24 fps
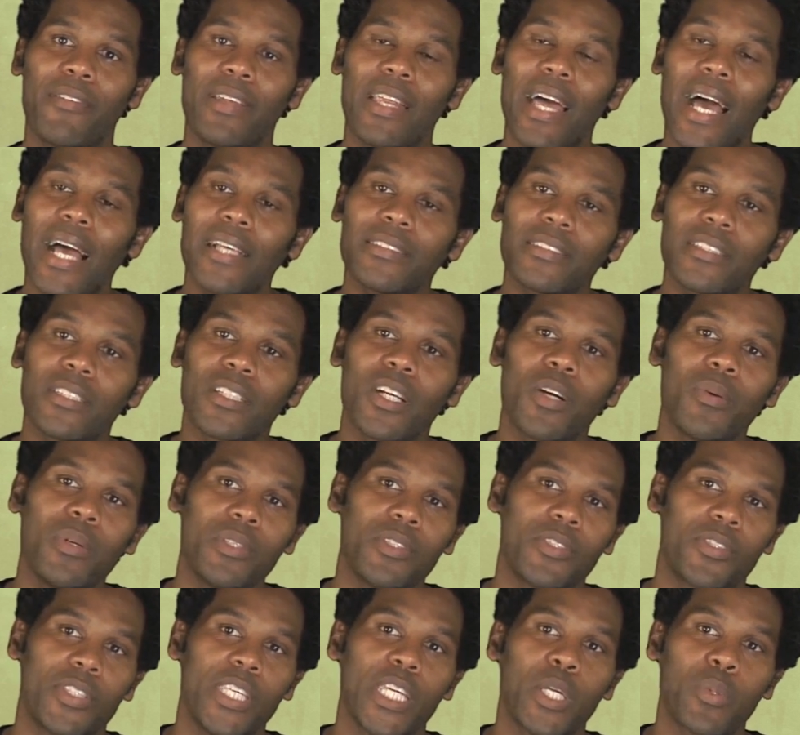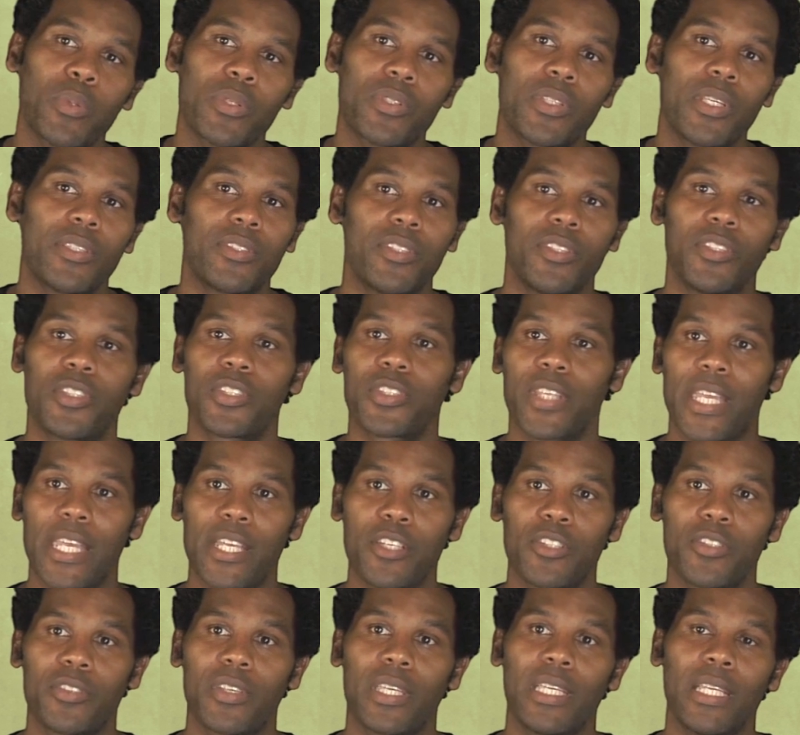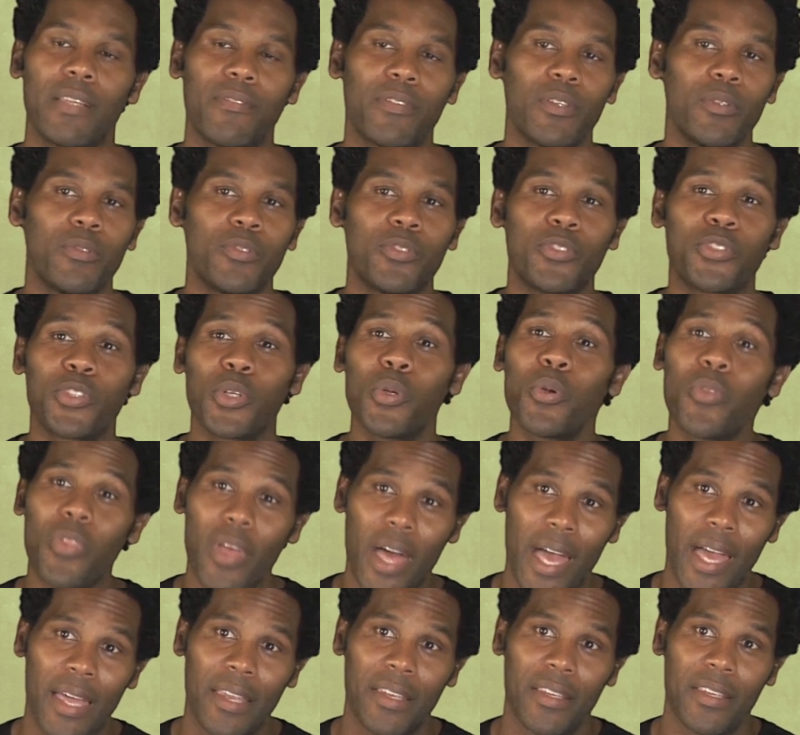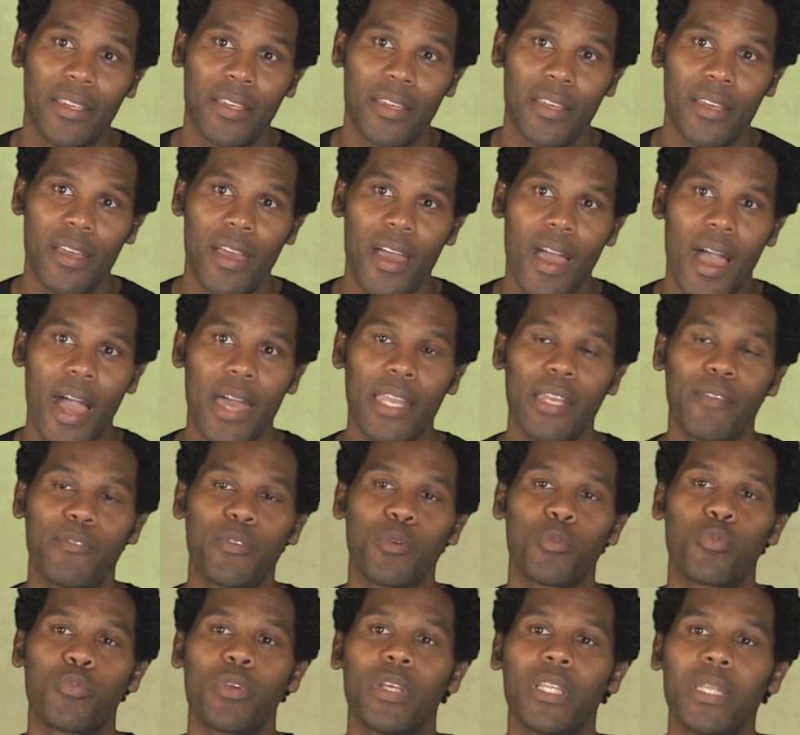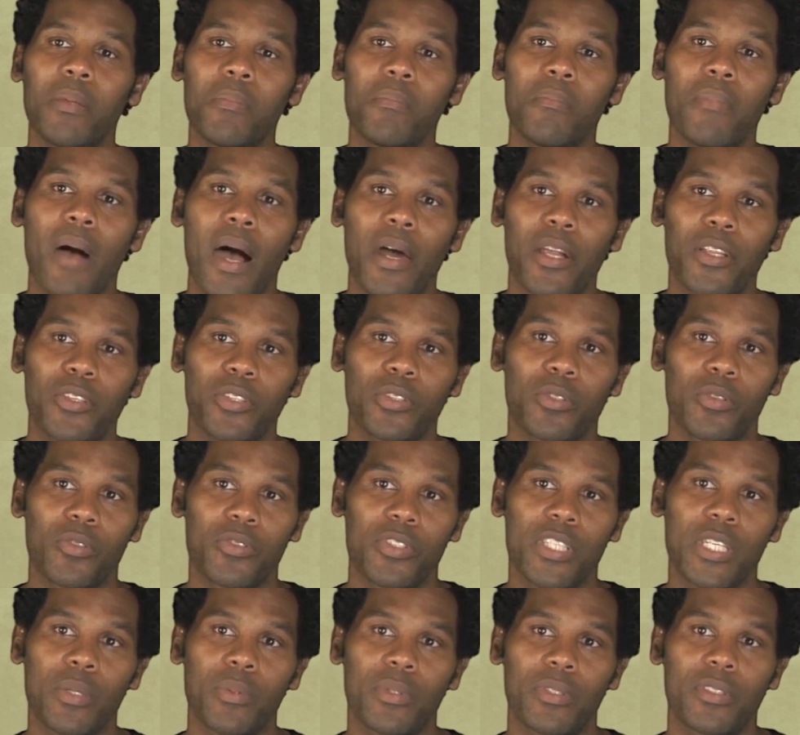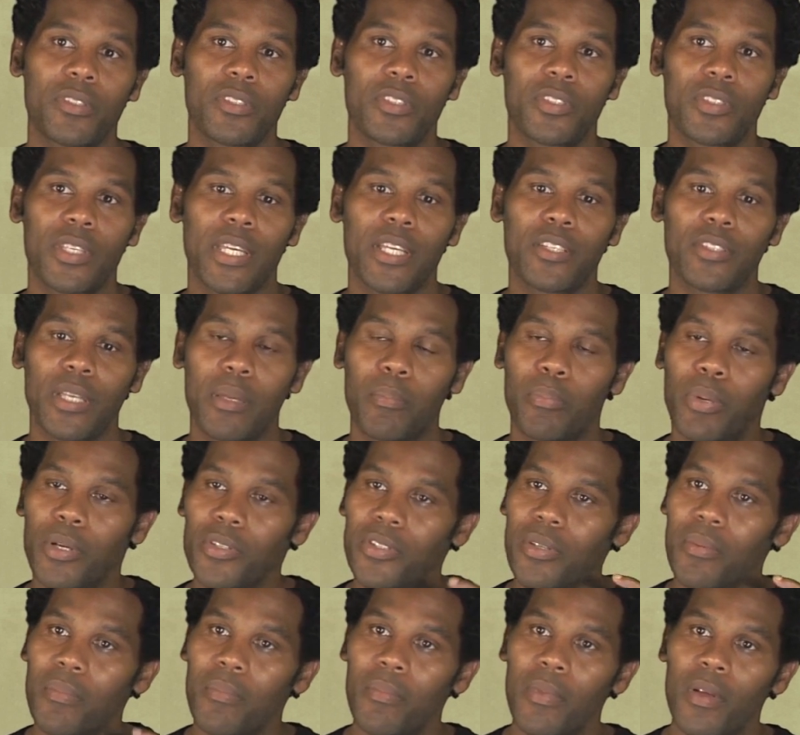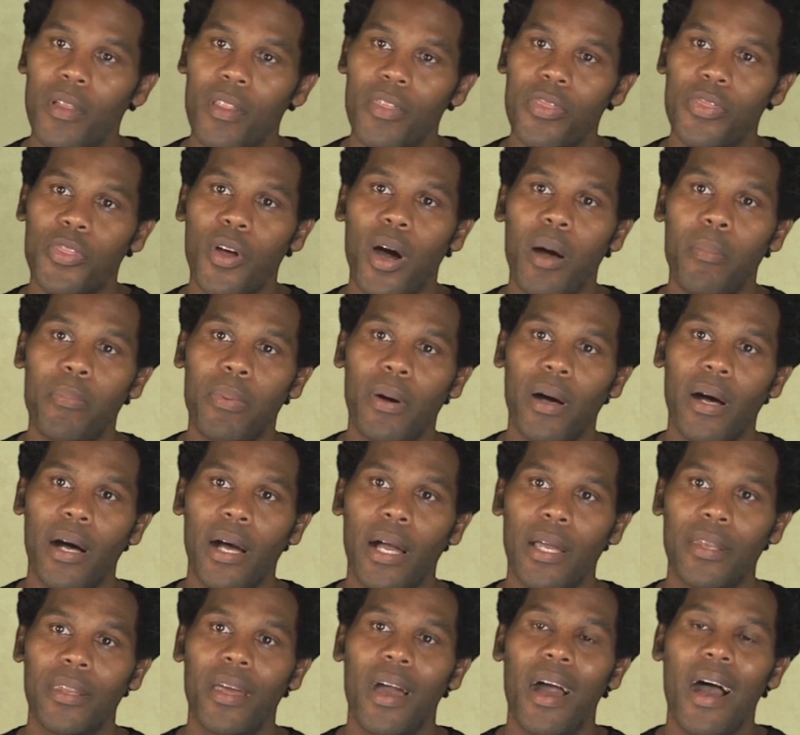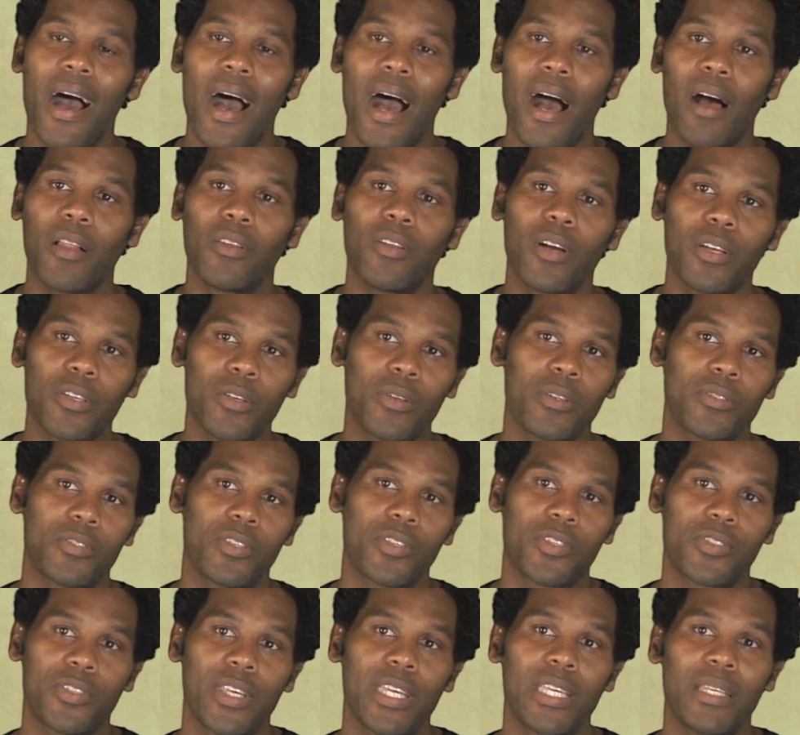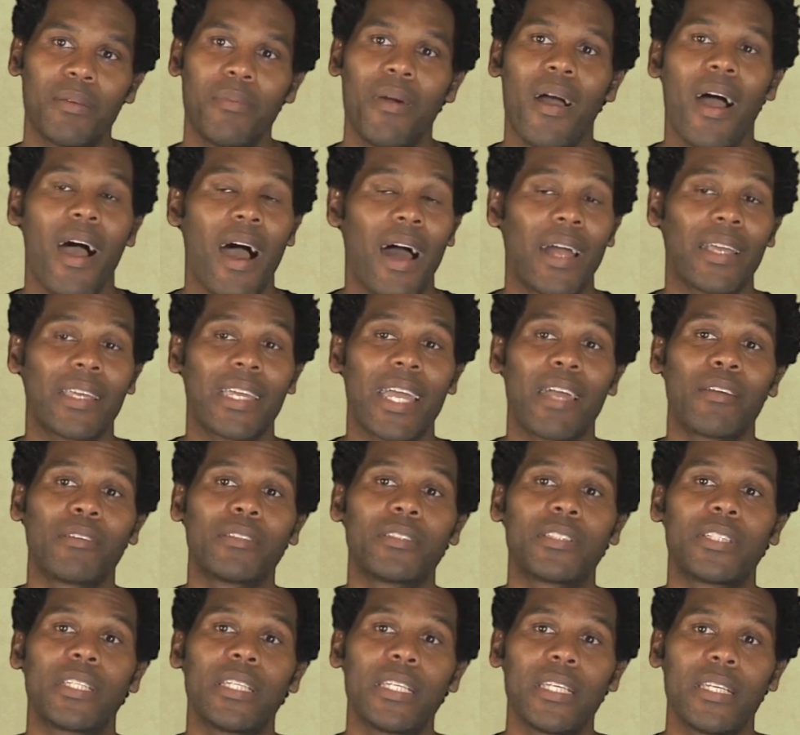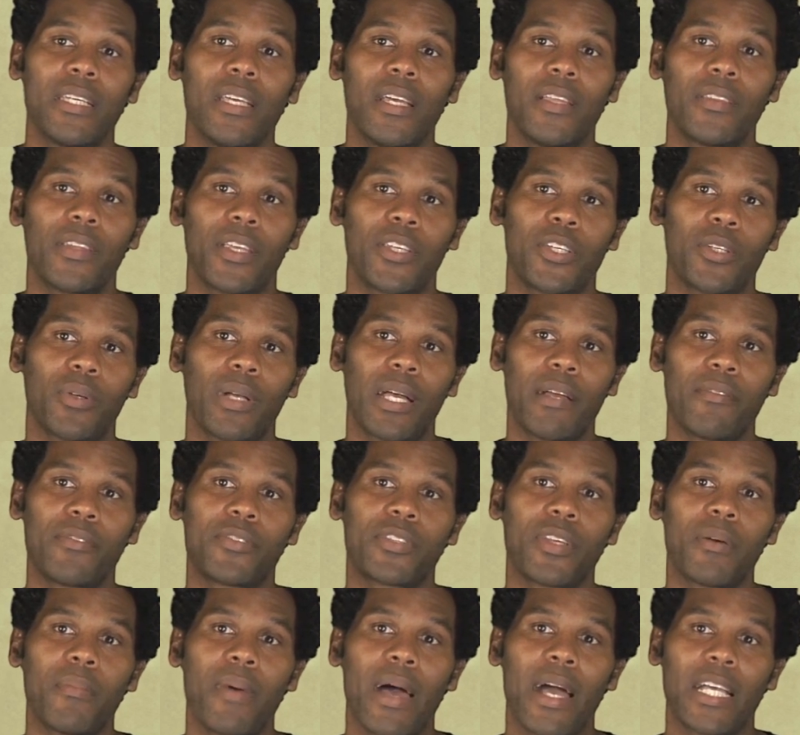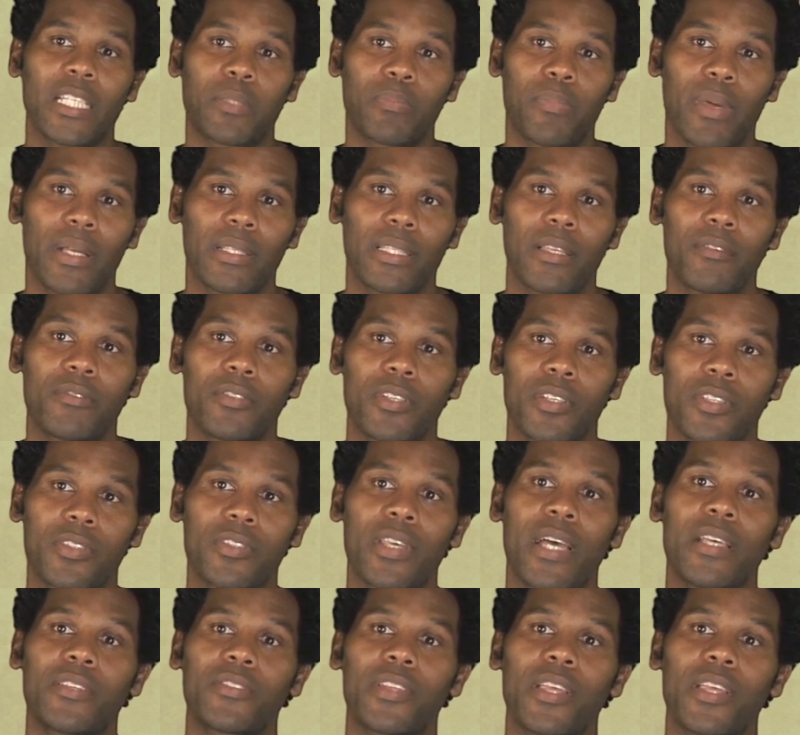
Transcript: It has to go in sequences and stages. And if you do that, and if you really monitor those sequences and stages and put some thought behind how long you can sustain them, I guarantee that you'll have some aspect of success.